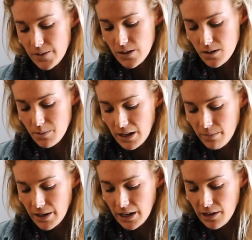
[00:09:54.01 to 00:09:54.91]
so spending
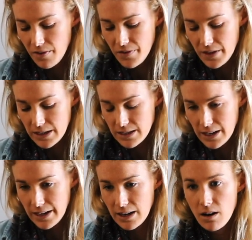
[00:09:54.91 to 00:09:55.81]
money on things
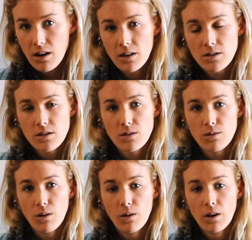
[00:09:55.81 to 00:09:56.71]
that enhance
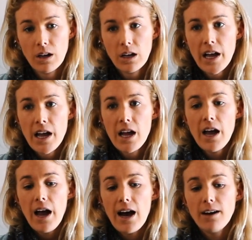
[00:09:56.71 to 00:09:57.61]
your
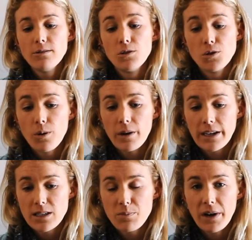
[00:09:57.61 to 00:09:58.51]
outdoor
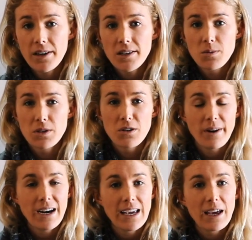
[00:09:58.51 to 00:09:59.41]
experience, which
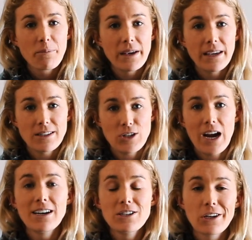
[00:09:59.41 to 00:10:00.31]
already can be
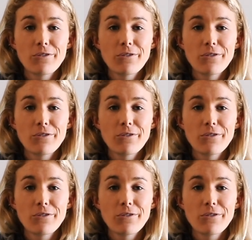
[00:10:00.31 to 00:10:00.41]
challenging